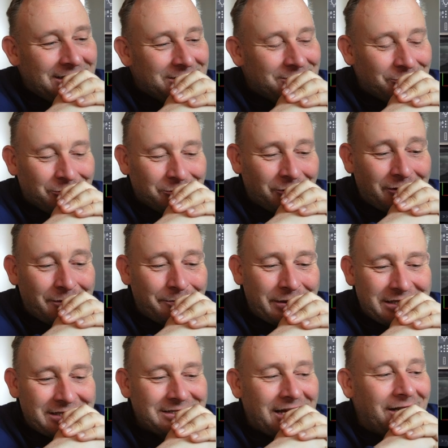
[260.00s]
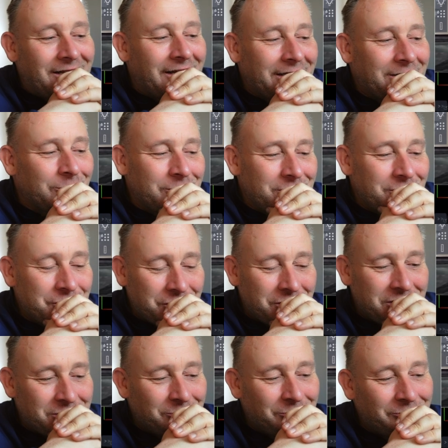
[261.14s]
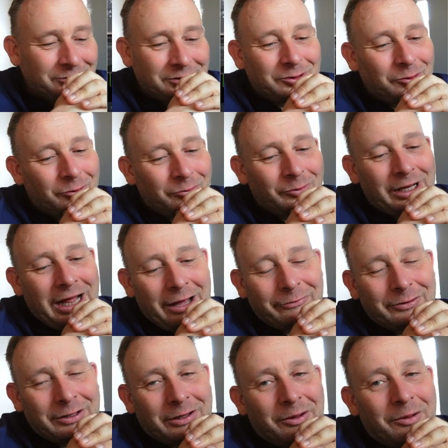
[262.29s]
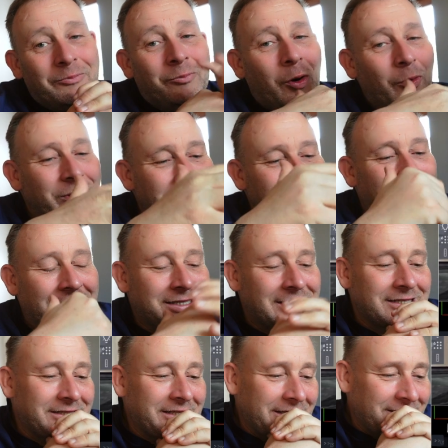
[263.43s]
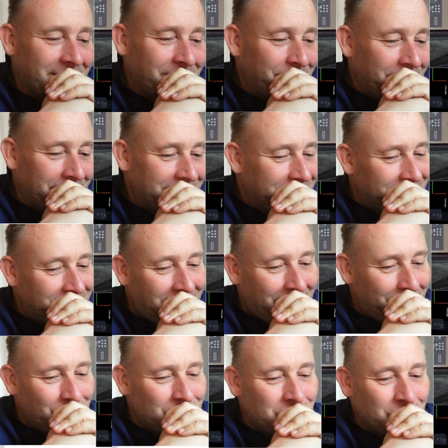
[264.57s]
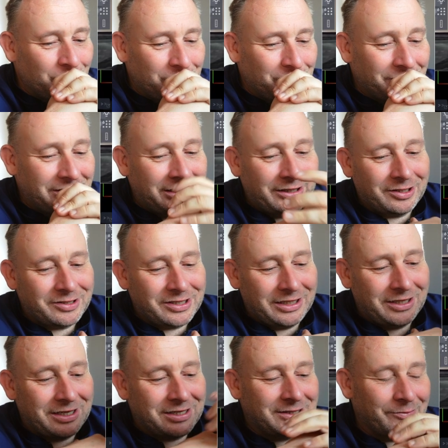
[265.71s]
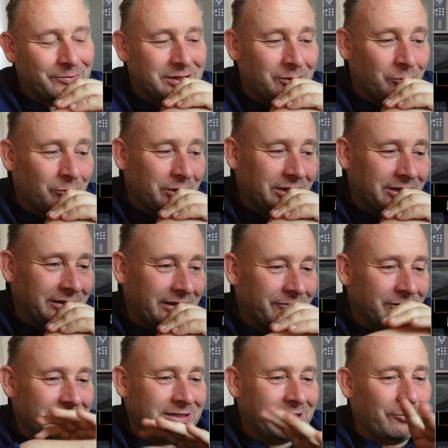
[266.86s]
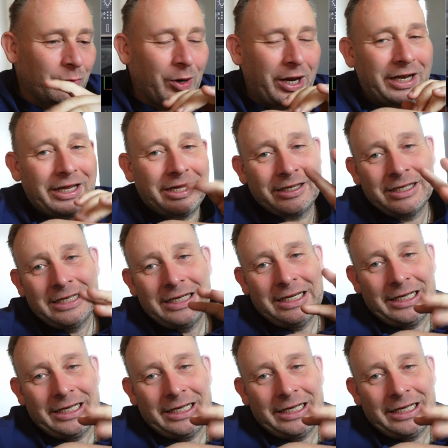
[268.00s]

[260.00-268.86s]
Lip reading: so not the best sunlight condition, so you don't will have the most nicest data, but I won't show you the data. I see there's some snow here and there was some raining.